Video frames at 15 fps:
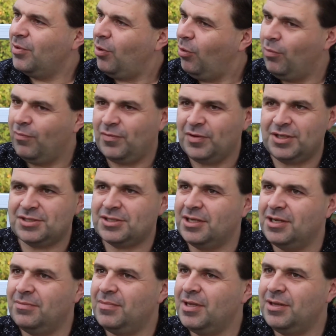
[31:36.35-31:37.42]
Hopefully he's going
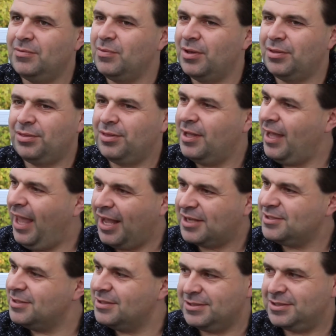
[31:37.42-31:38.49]
to meet with
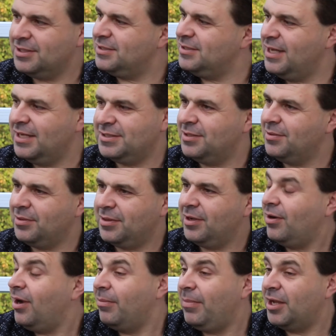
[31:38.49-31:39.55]
excellent success out
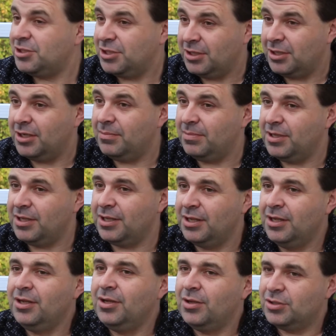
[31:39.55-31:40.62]
there. I'm actually going to be
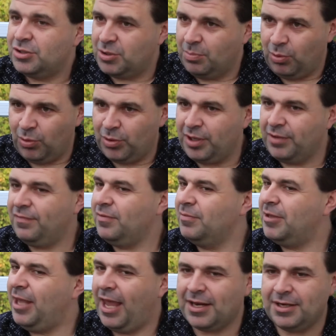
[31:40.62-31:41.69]
supporting from
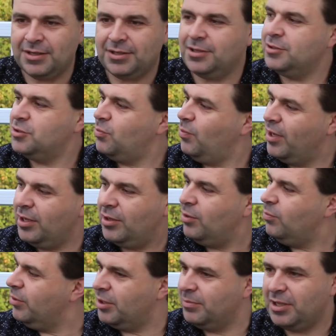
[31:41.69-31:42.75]
Canada as well.
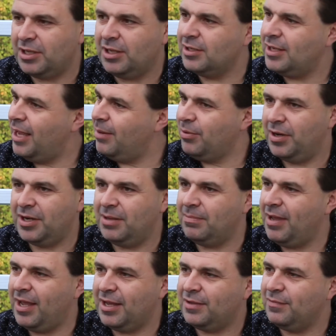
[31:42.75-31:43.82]
We're going to be collaborating
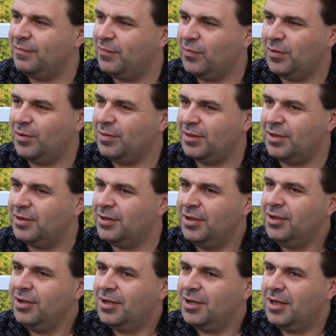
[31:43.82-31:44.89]
back and forth, and
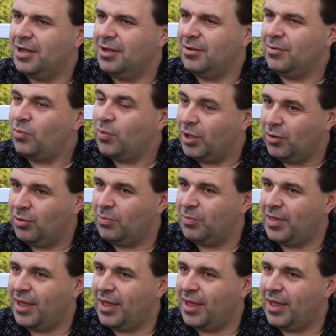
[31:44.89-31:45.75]
we hope